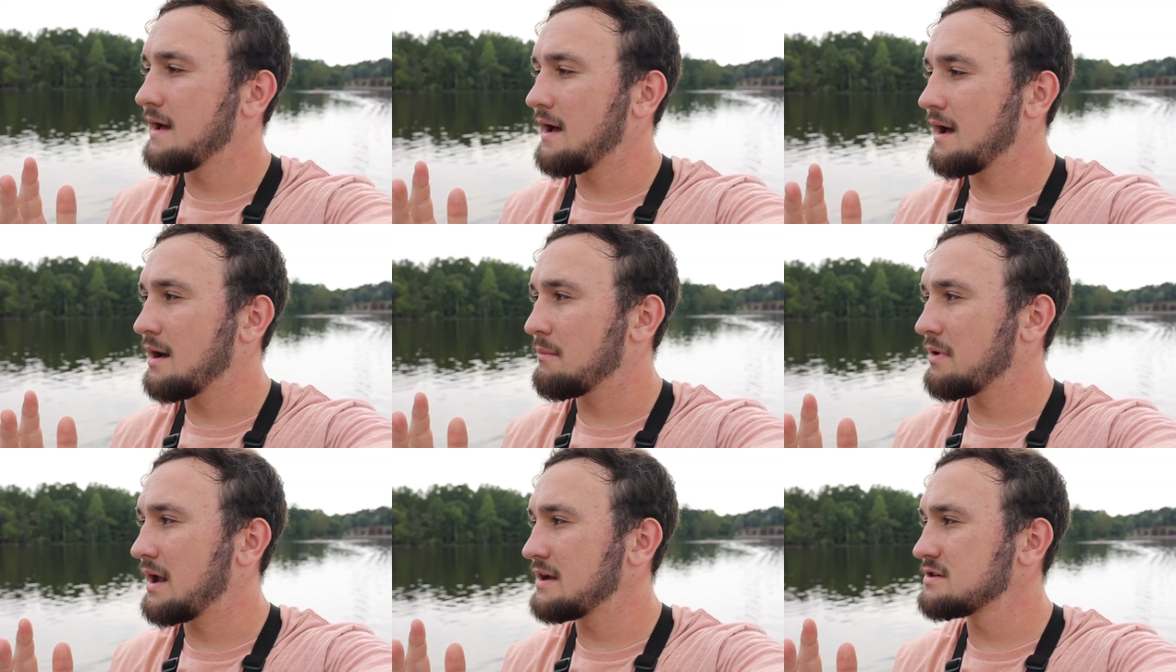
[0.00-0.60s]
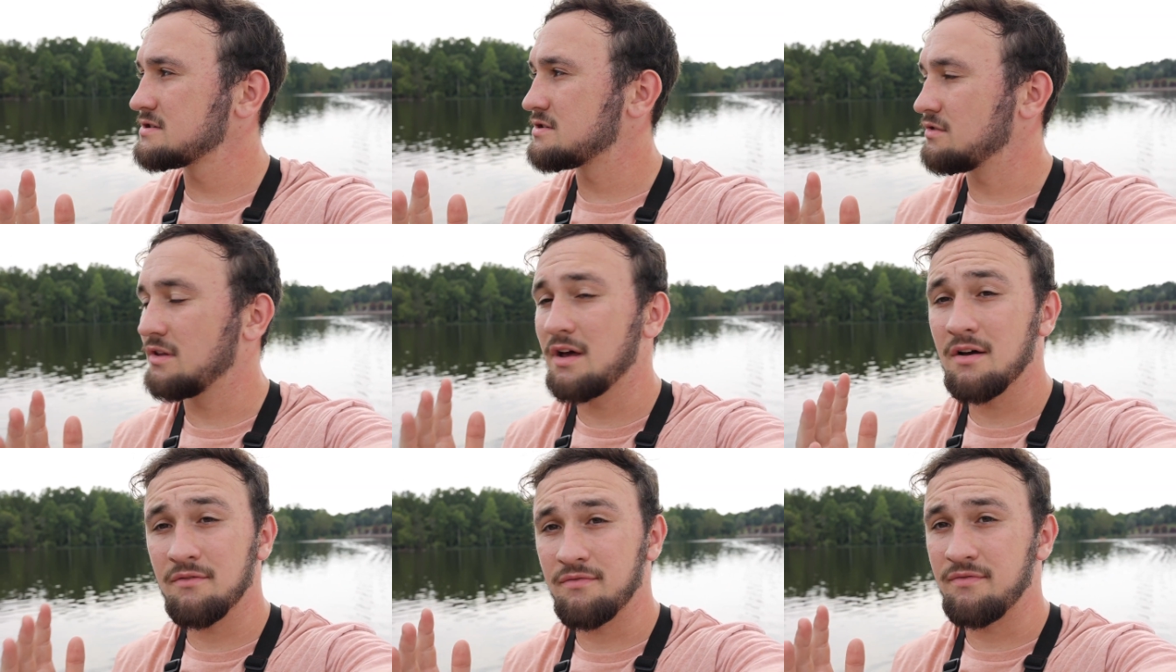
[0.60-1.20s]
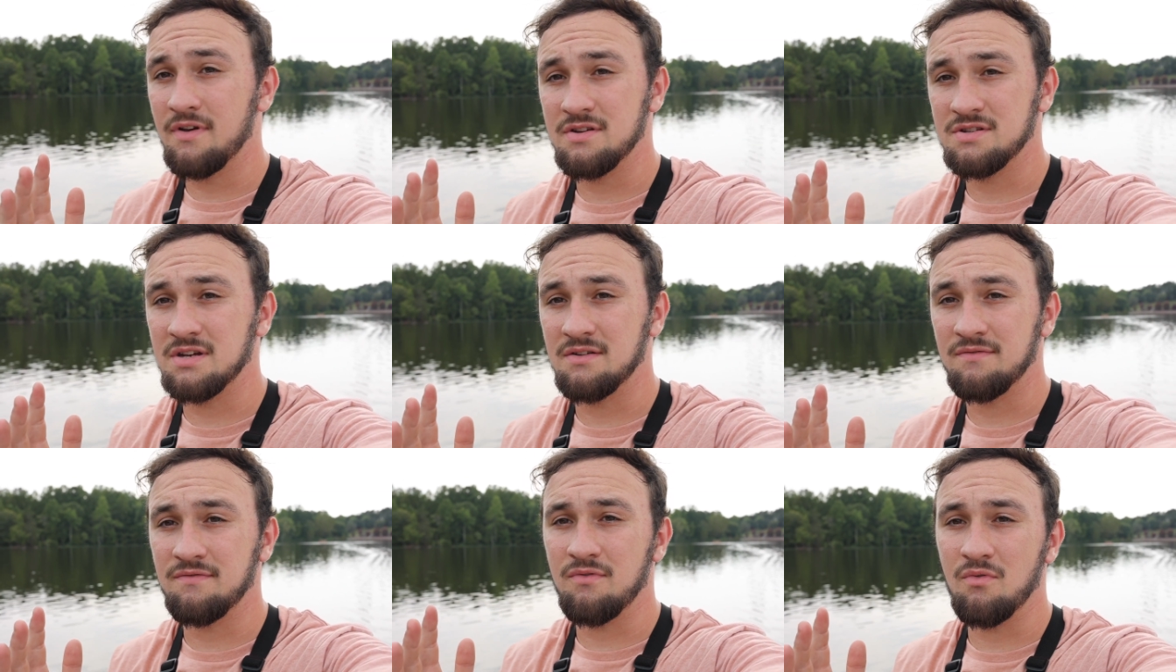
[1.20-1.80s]
Uh, but I just love
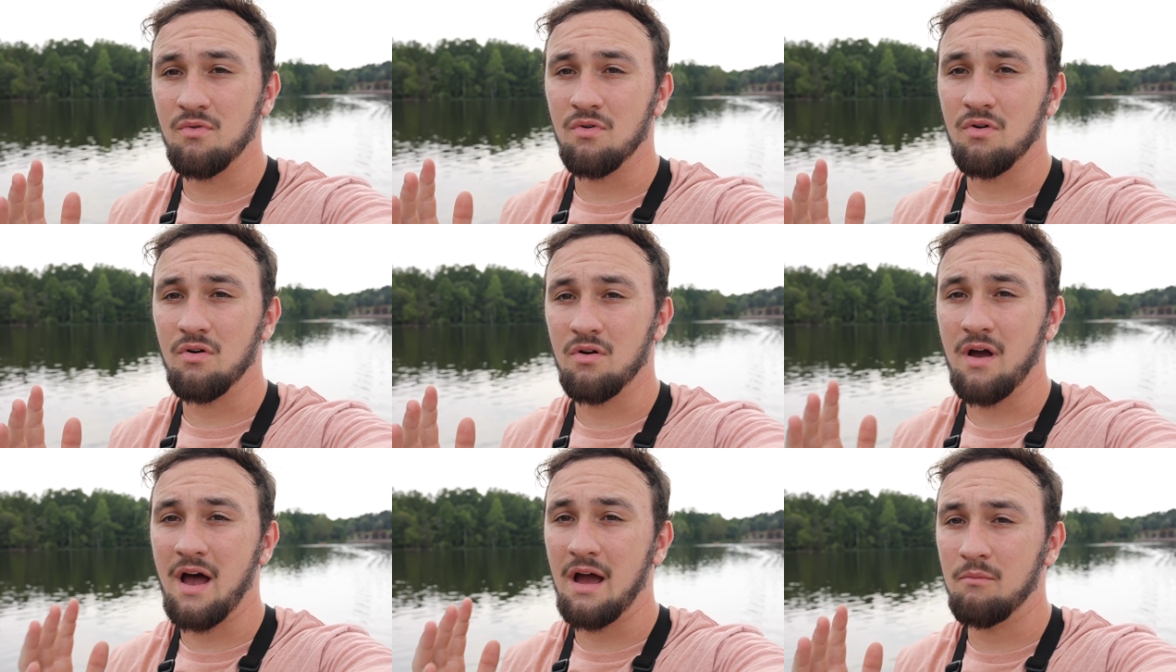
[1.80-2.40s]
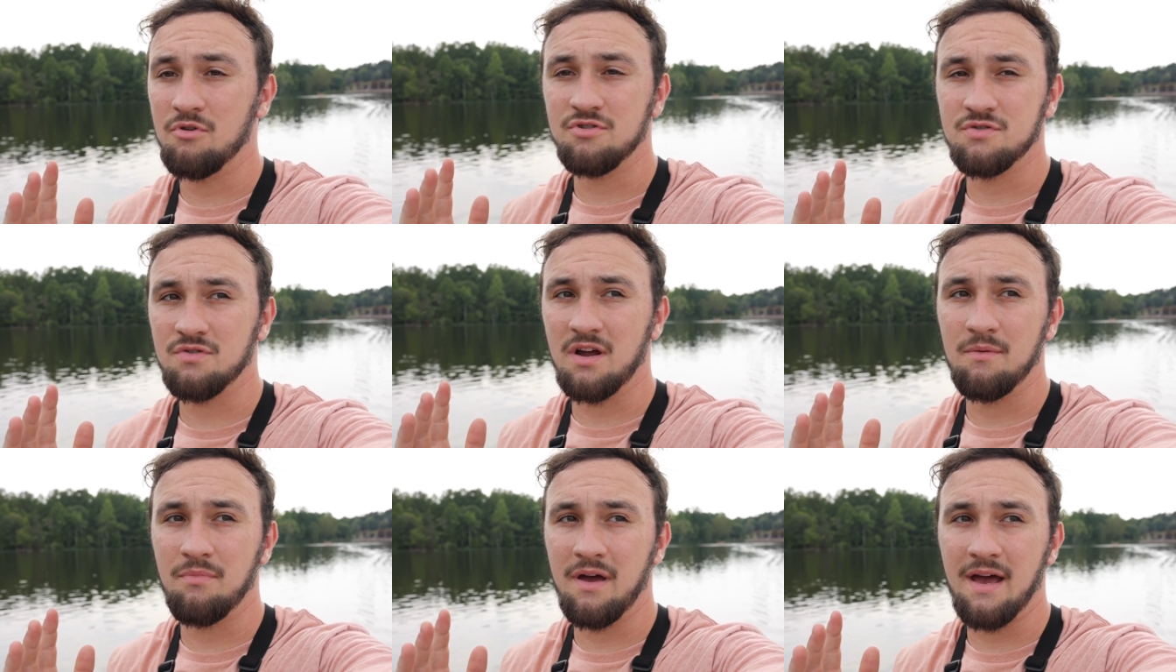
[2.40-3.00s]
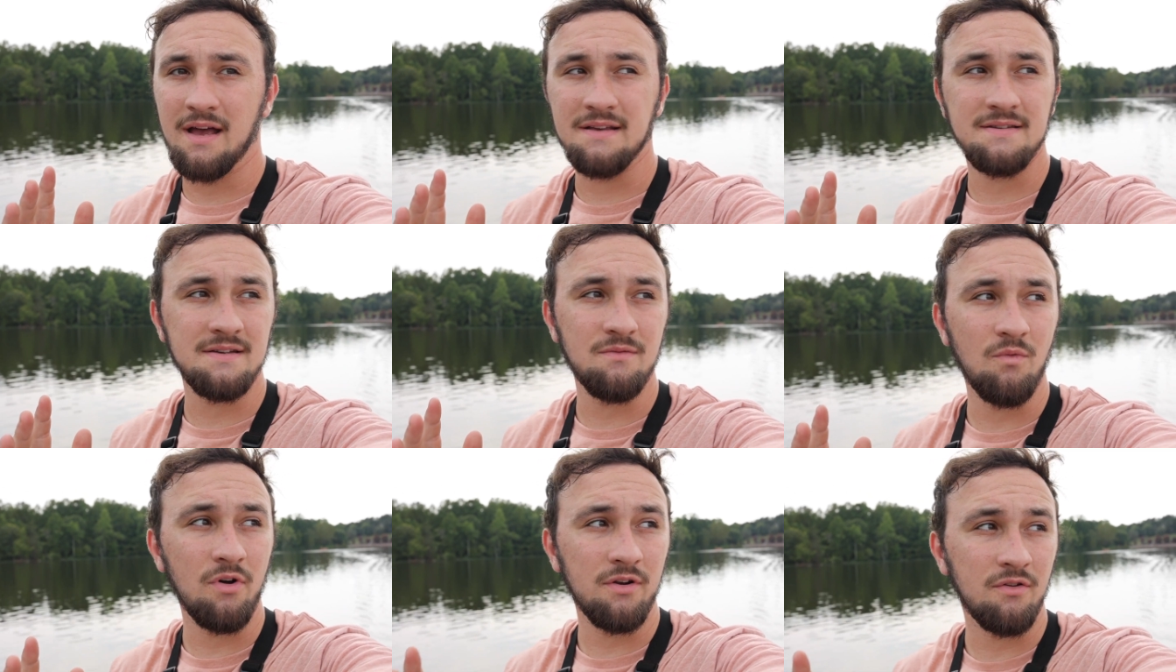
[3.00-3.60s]
fishing for hybrid striped bass
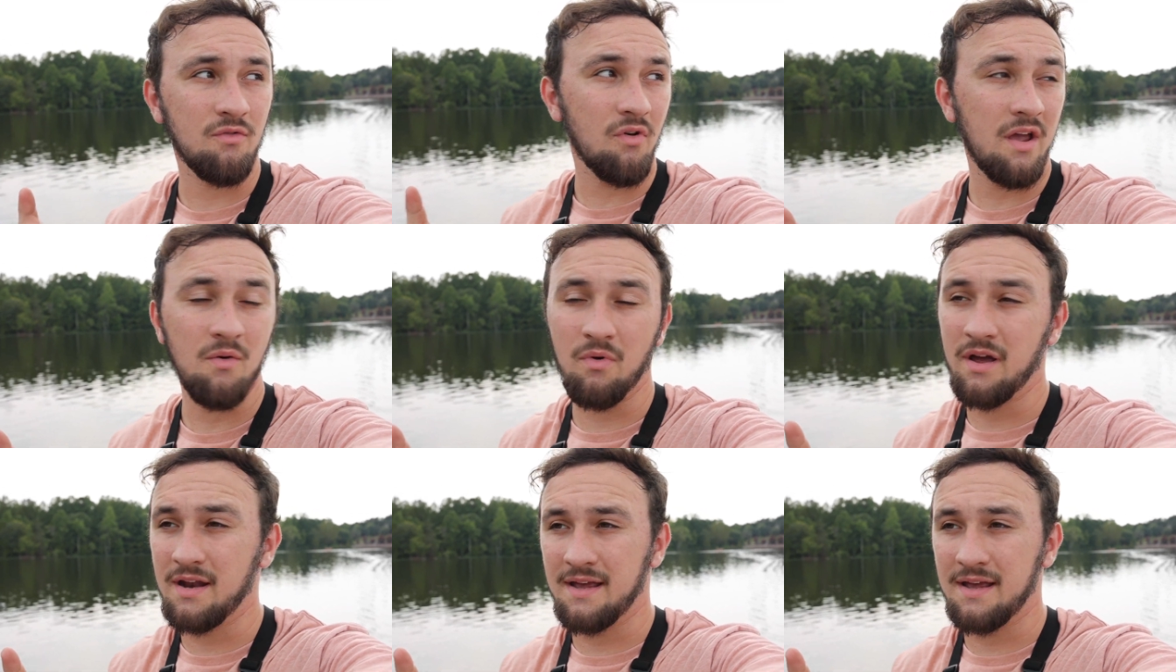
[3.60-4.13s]
and one great way